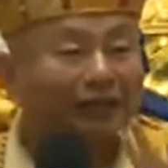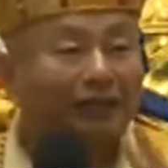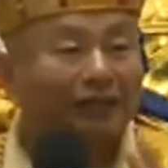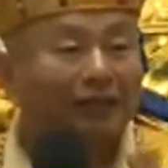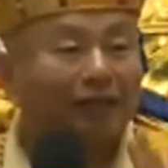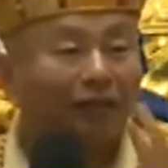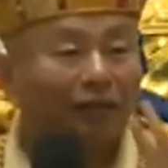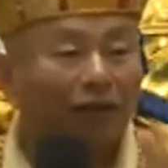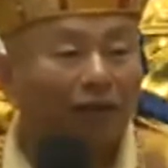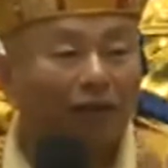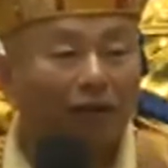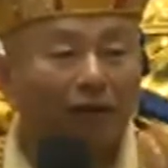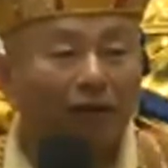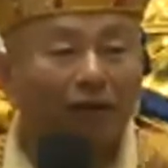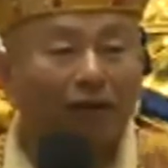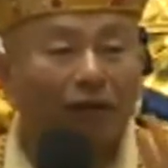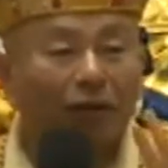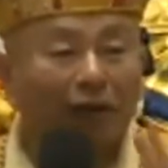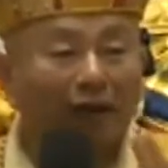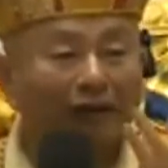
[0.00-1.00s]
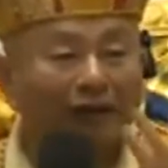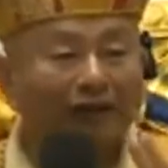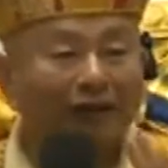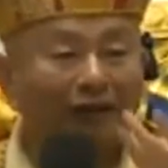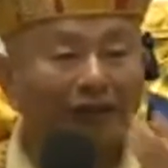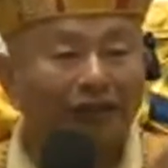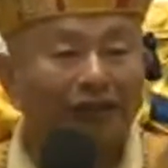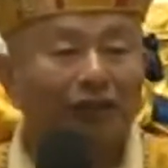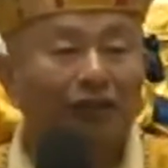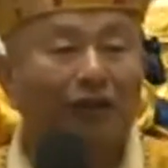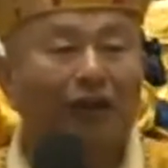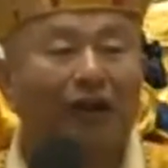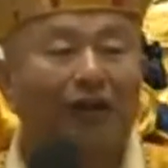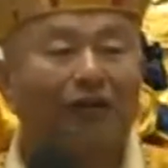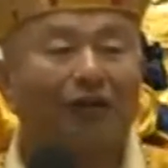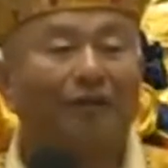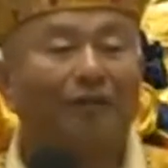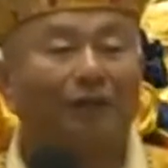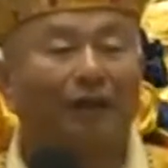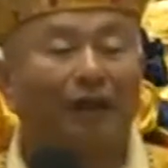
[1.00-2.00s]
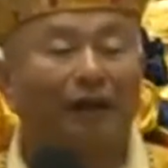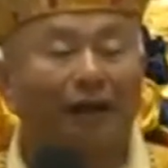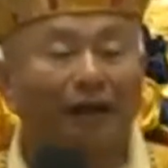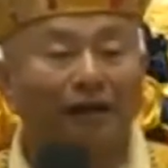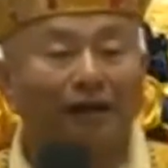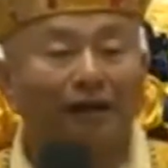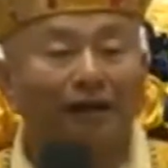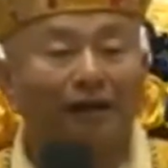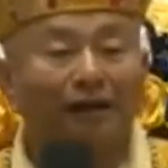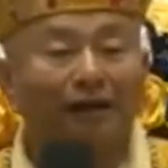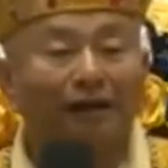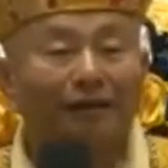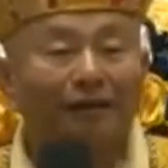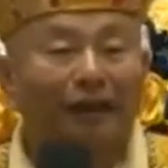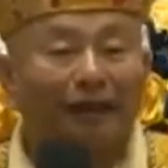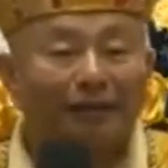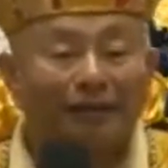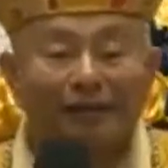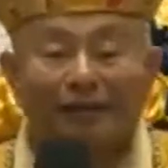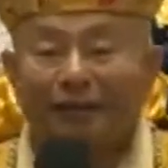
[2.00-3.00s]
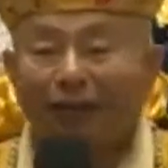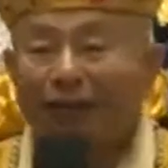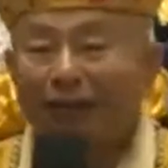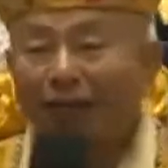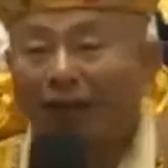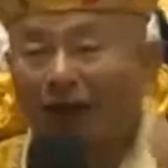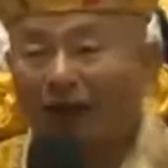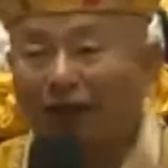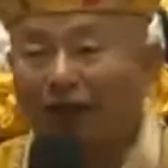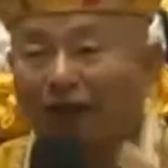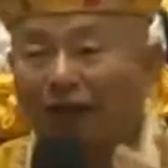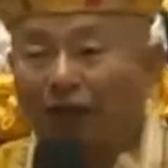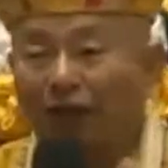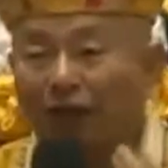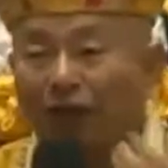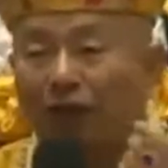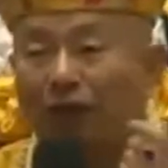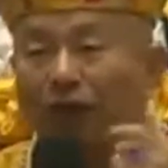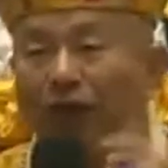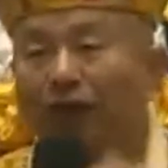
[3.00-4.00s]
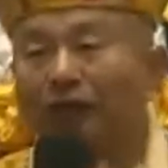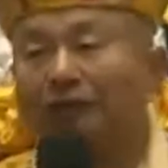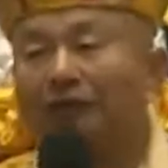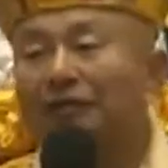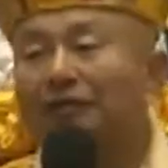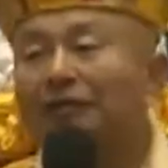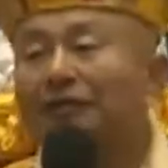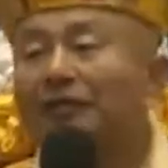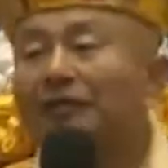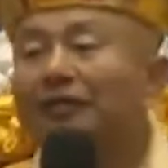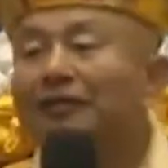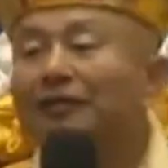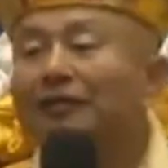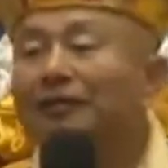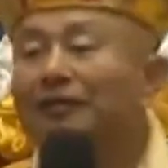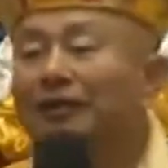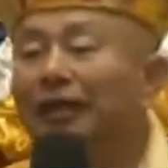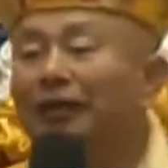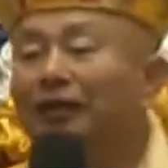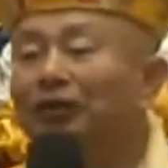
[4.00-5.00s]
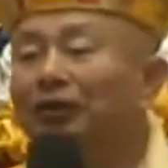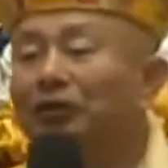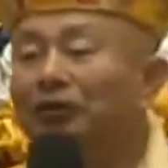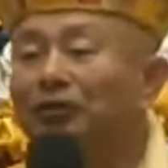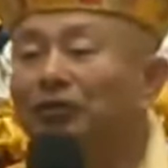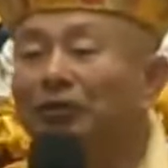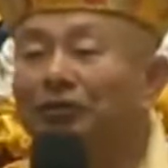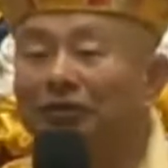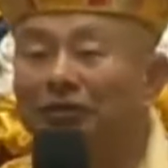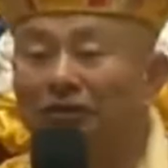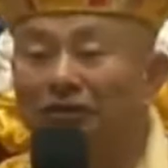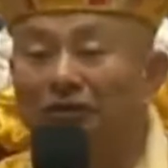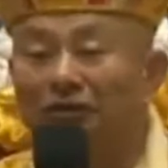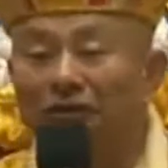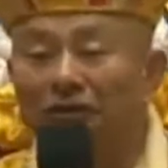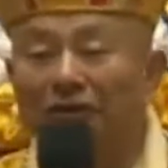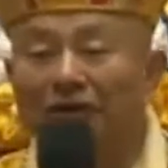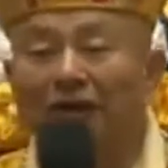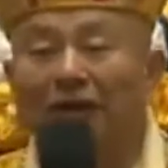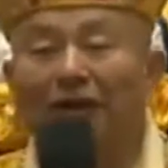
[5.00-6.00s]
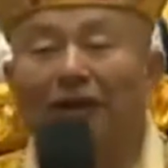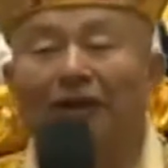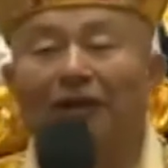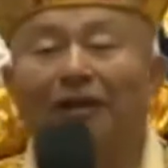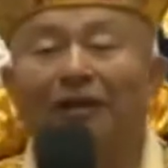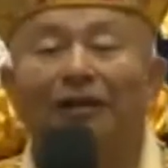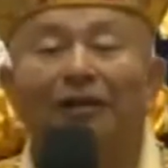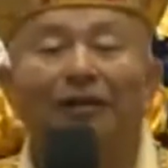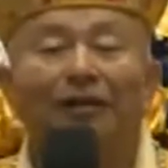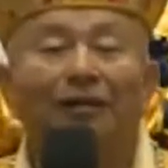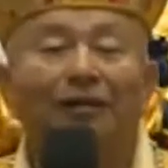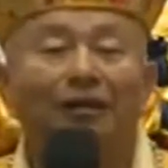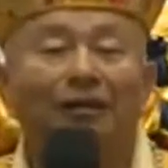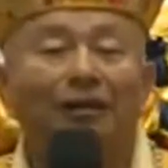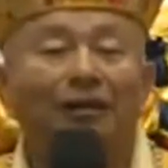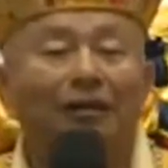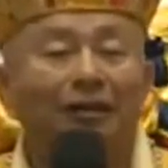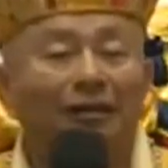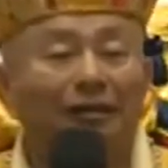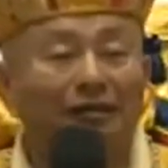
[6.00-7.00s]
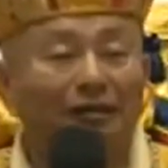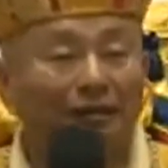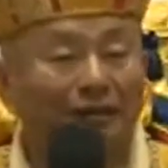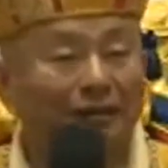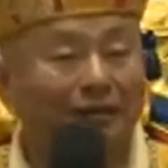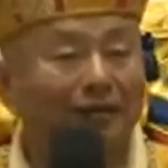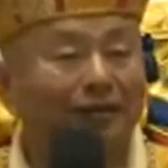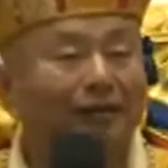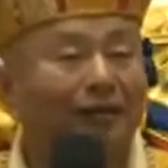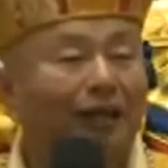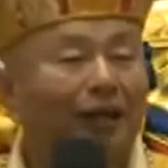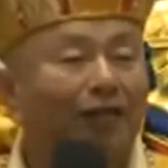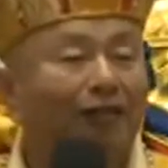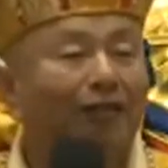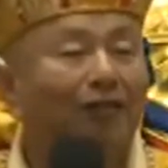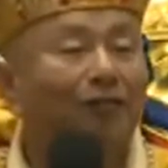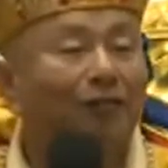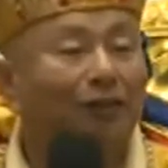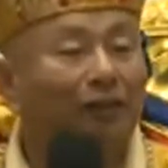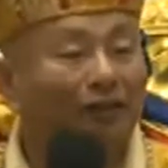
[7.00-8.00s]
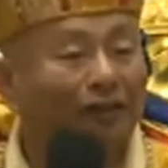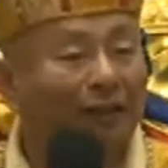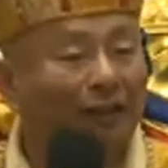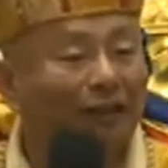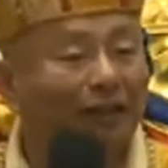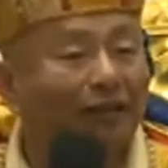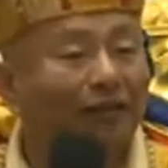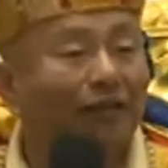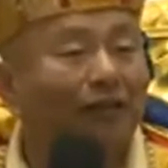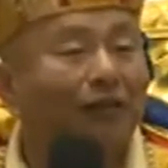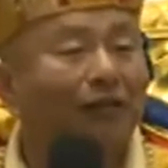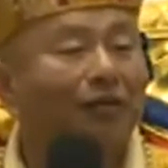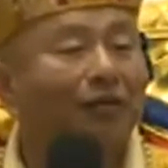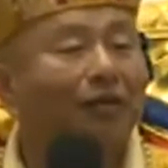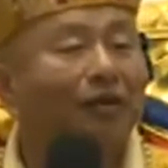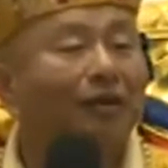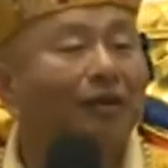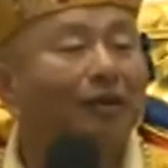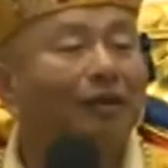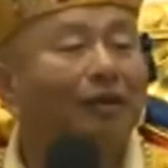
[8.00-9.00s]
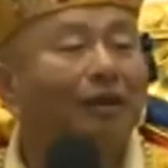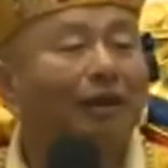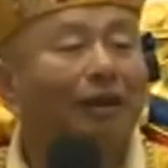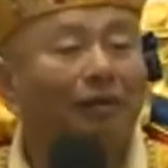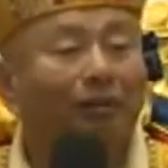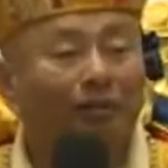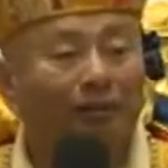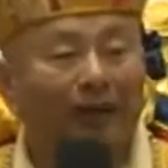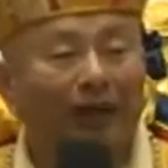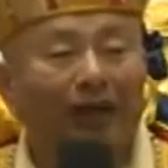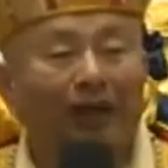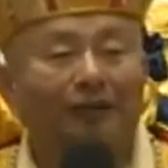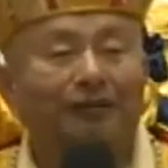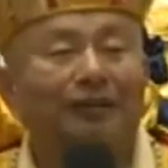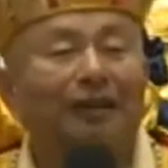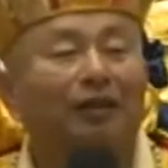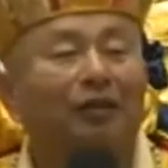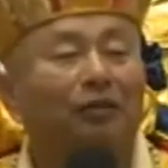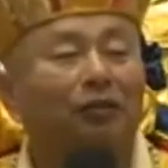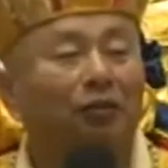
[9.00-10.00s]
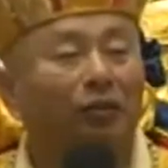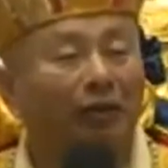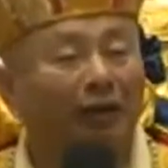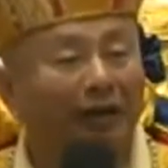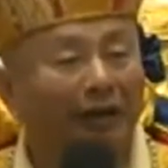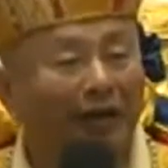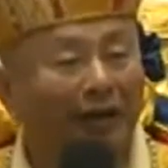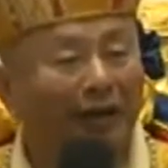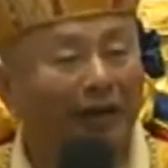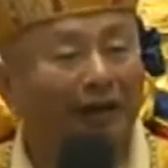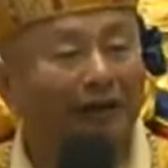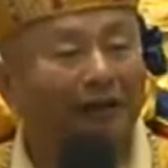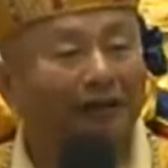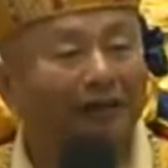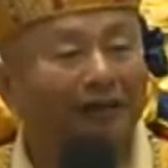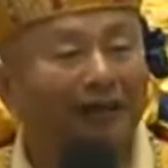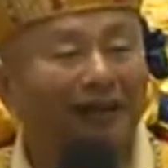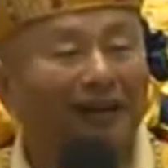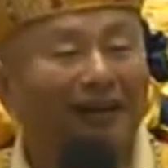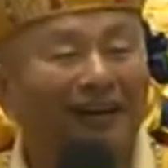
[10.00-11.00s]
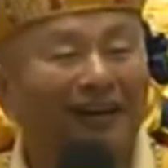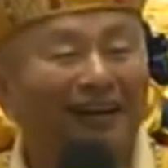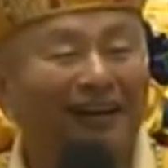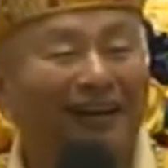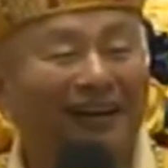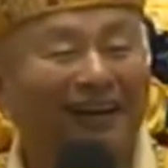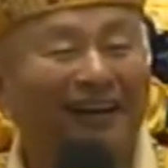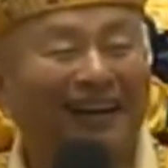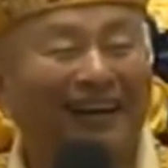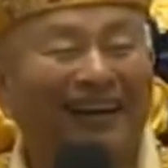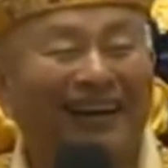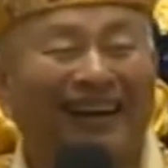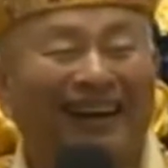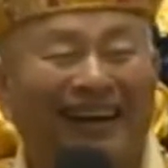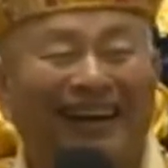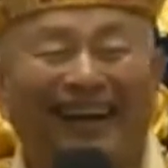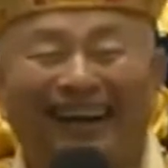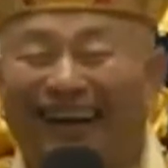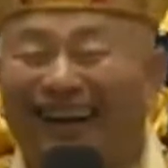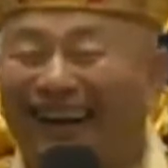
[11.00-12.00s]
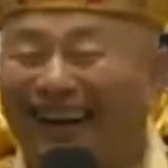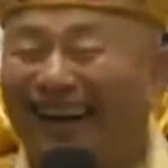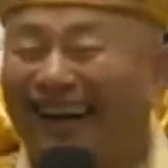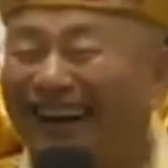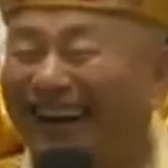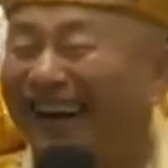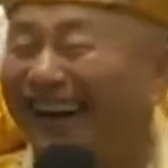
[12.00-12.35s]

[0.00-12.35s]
right? So money on top of a horse means instant money, but this is a turtle on top of a horse. And then she said, "Don't go to Taiwan too